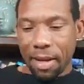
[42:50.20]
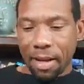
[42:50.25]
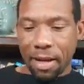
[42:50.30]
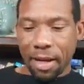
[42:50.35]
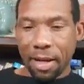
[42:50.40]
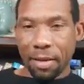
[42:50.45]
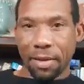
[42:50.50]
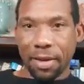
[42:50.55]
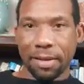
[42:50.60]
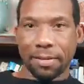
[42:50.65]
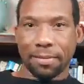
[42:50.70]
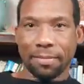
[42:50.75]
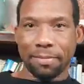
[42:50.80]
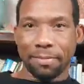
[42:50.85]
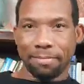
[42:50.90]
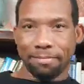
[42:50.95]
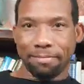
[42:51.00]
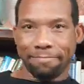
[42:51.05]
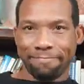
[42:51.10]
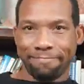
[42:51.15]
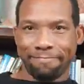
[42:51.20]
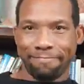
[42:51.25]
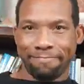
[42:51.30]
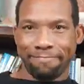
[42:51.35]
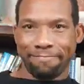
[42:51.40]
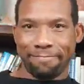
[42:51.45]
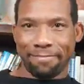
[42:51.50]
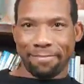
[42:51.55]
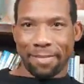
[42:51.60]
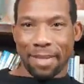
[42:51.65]
Anyway,
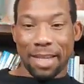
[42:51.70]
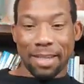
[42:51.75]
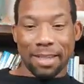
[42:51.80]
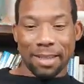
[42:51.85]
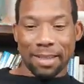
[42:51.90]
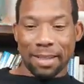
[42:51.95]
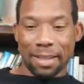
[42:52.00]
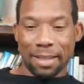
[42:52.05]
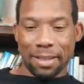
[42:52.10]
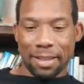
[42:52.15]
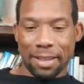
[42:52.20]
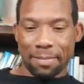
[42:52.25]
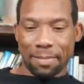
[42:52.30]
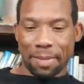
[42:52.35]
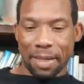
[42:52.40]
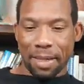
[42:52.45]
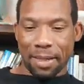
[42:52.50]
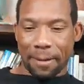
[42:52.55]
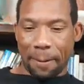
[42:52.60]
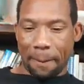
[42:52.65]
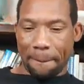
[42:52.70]
that's just a little tidbit.